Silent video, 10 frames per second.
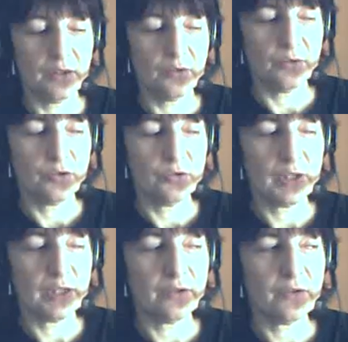I
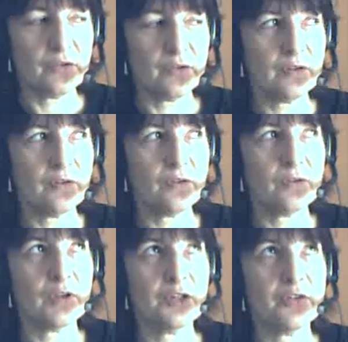find it really good to
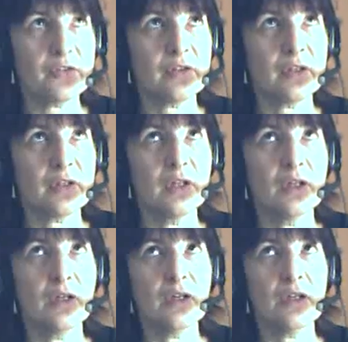do this, this
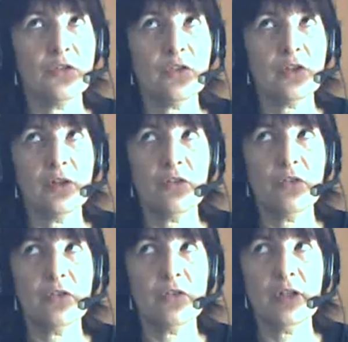stress.
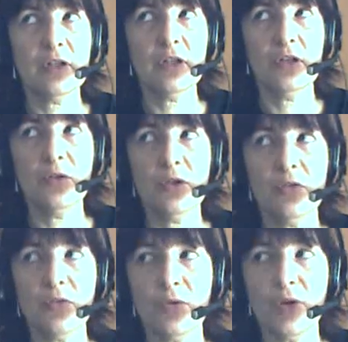just going